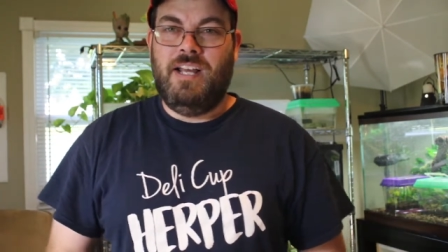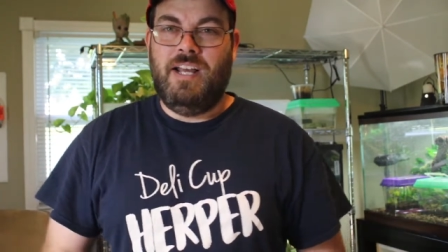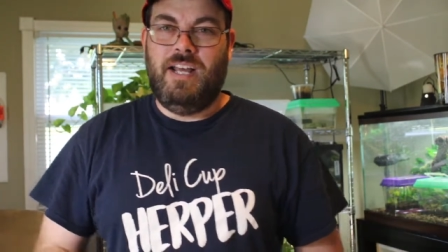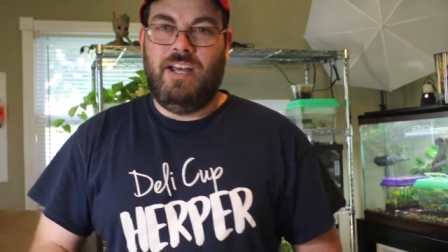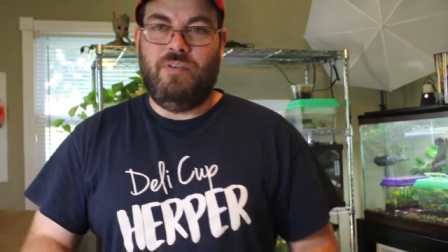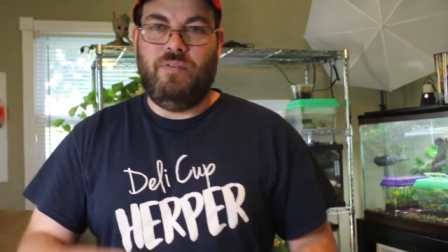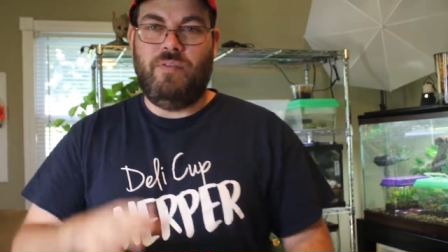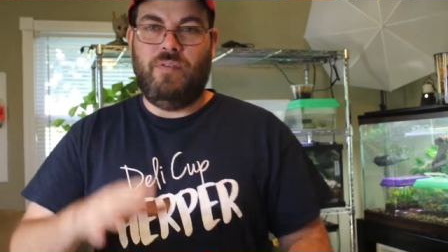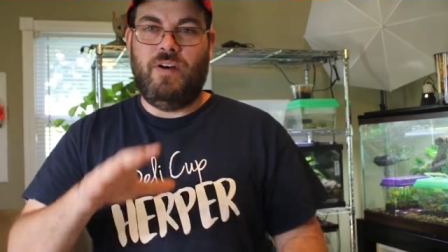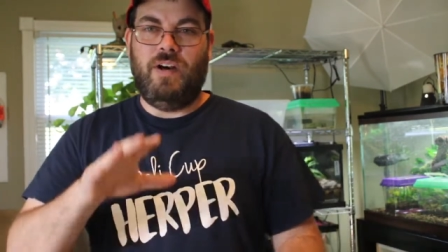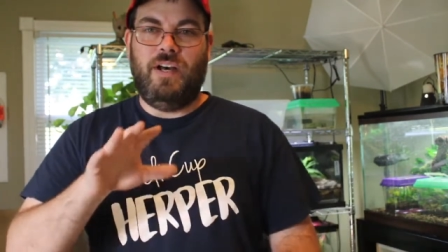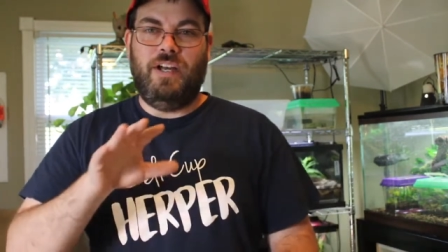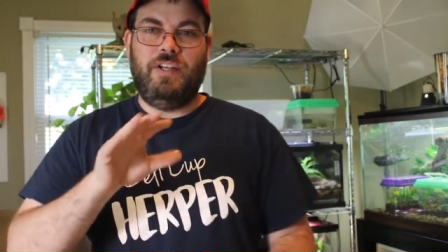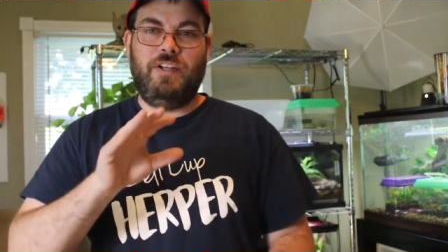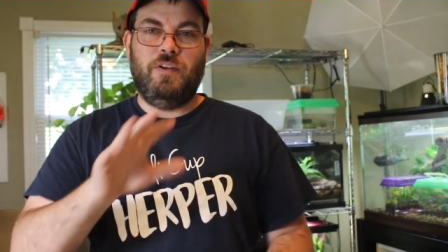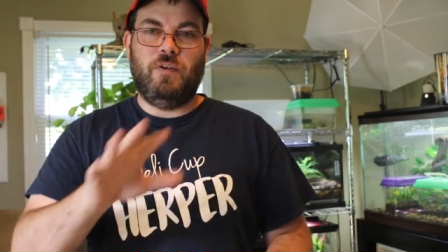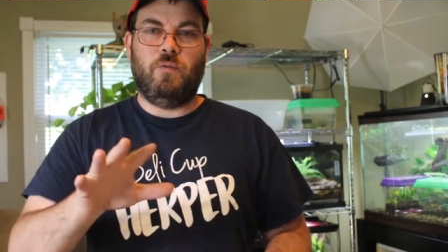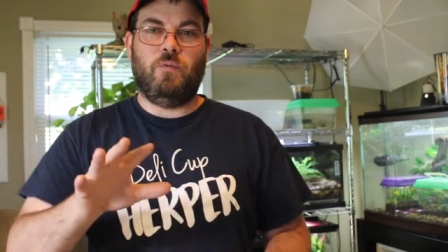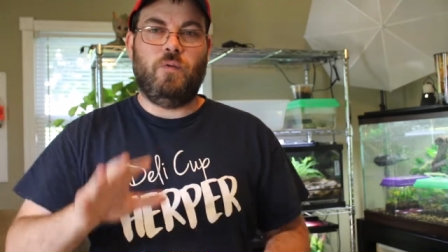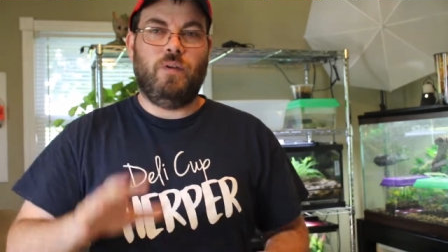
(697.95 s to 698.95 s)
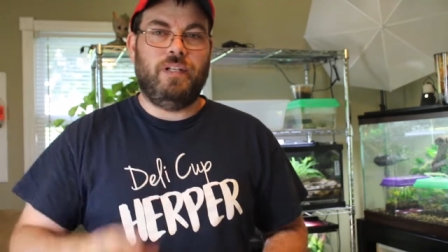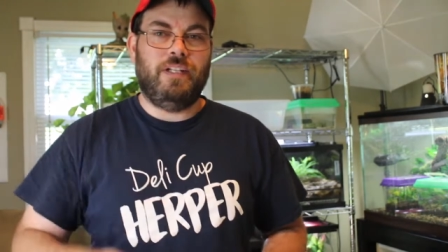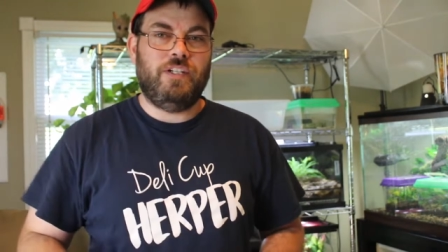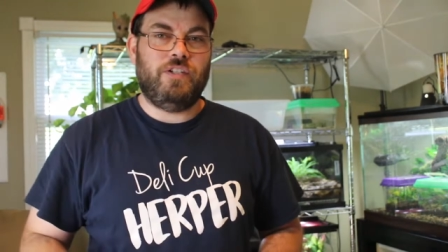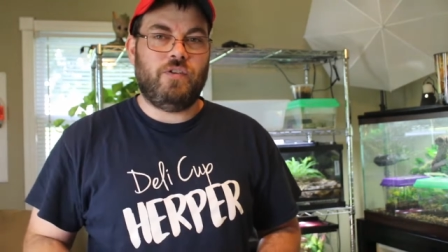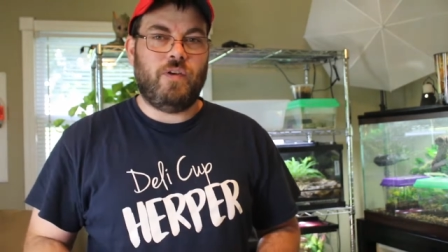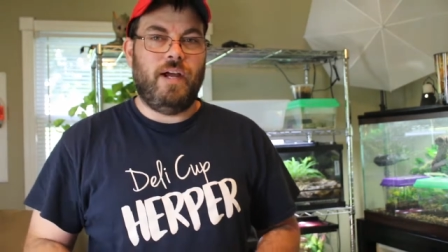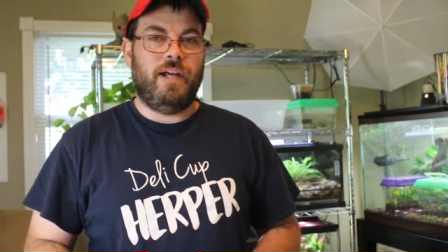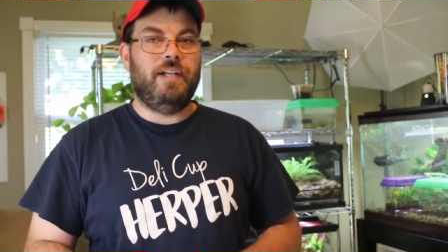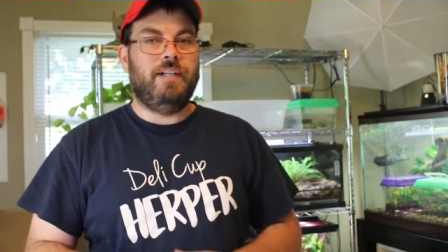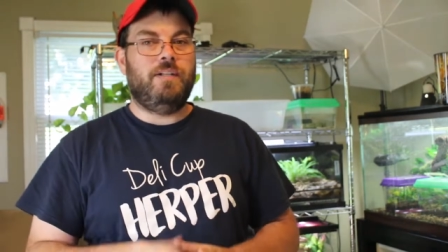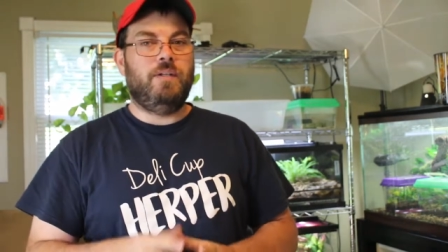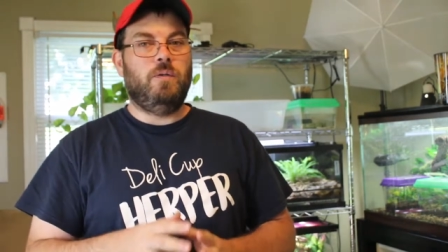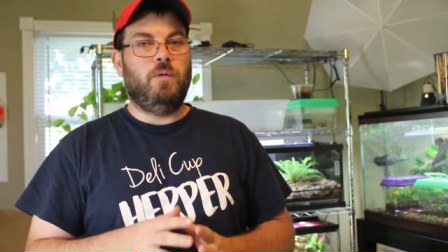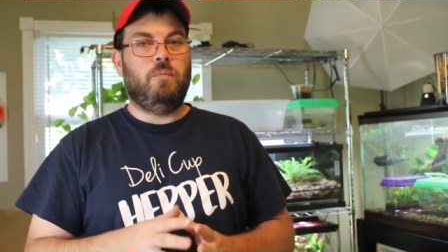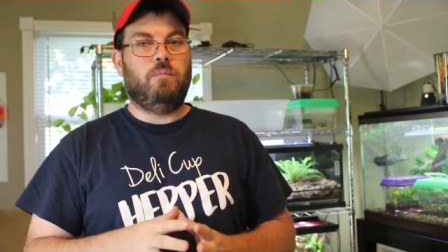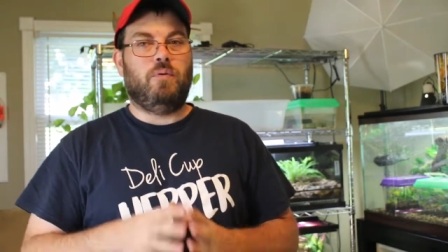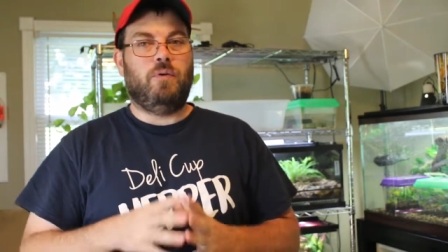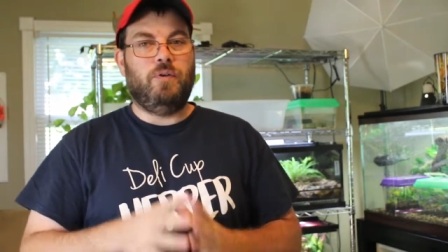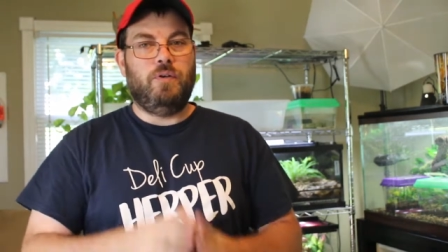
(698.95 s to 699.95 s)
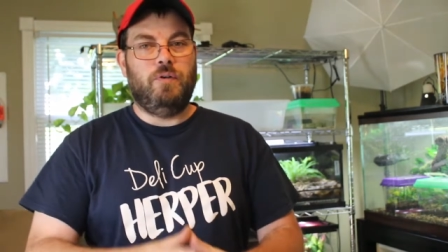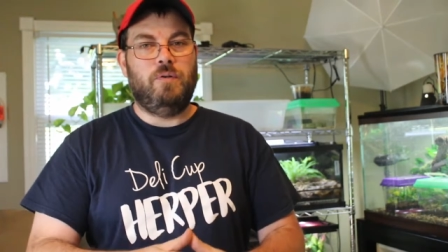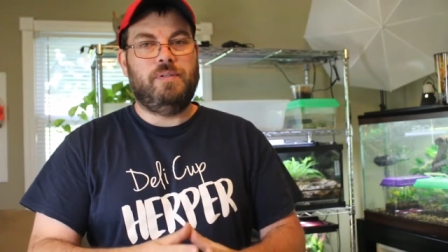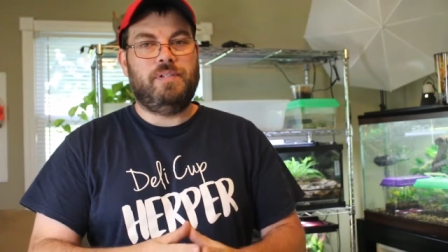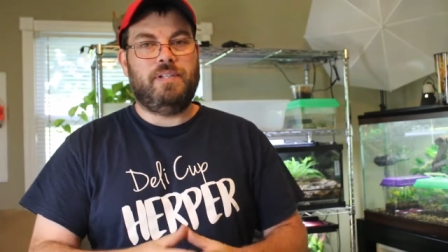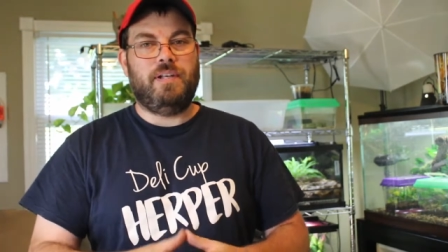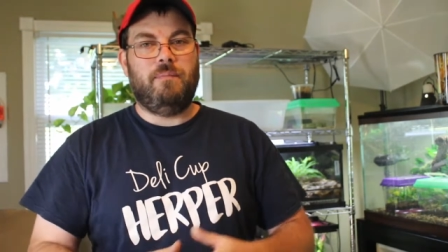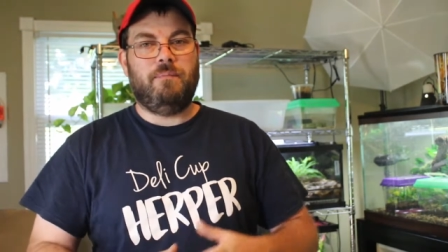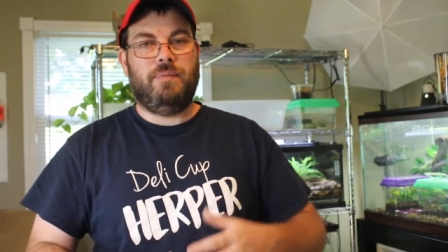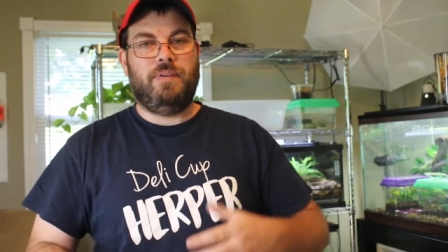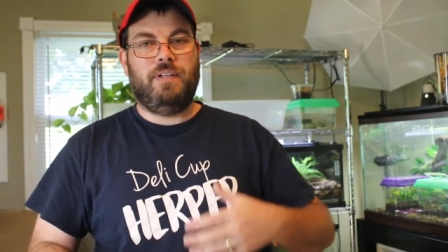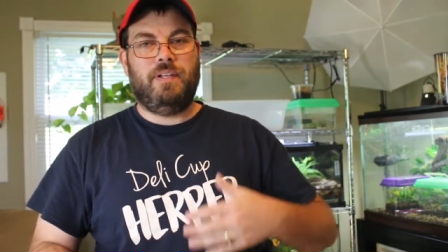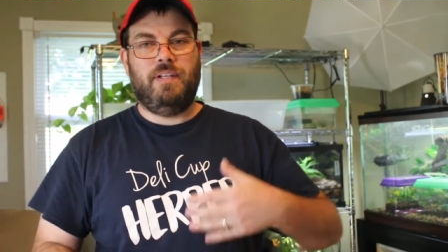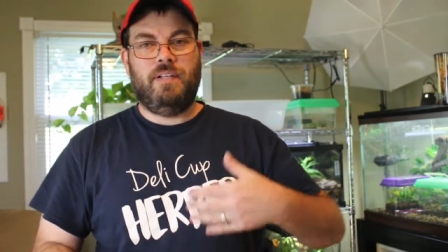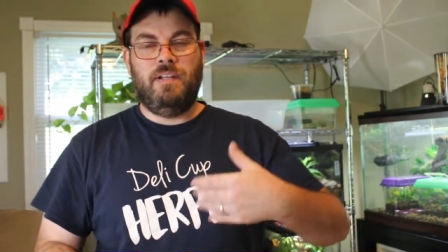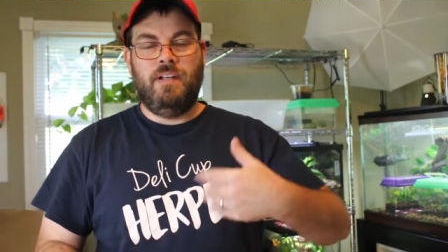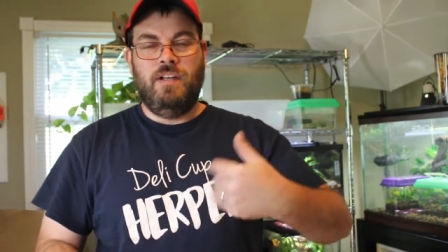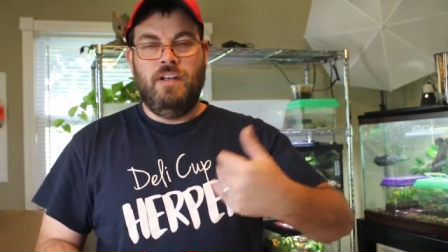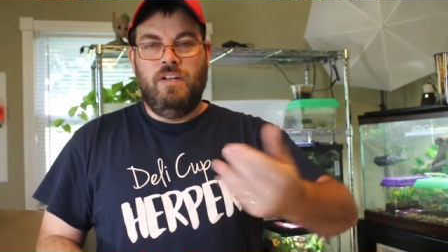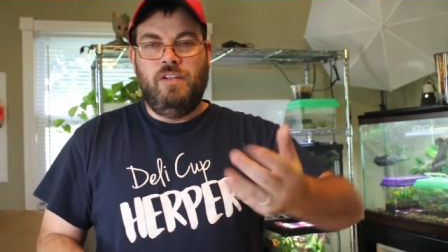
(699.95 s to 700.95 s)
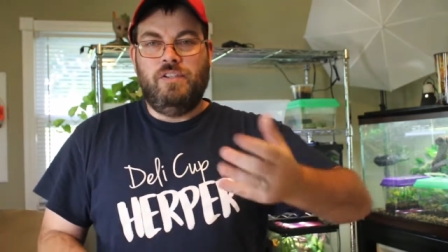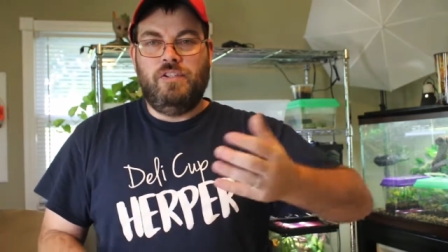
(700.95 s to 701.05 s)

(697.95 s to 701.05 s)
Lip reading: if you're really trying to produce something